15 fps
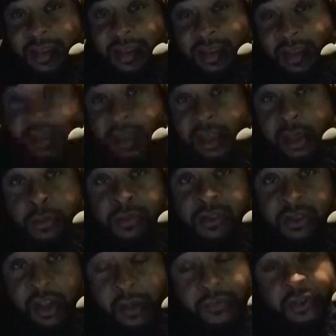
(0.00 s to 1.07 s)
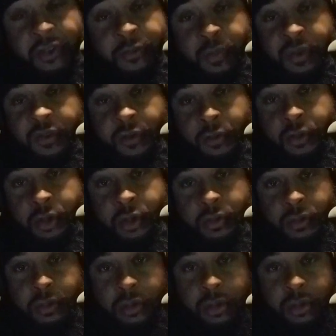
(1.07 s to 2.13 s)
himself is
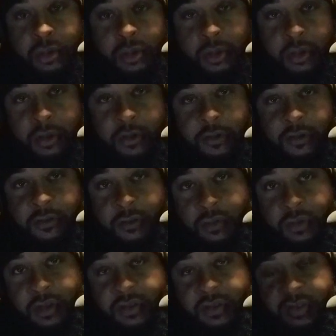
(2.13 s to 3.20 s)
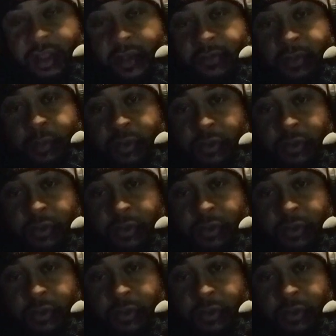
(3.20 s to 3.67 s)
material. So he's definitely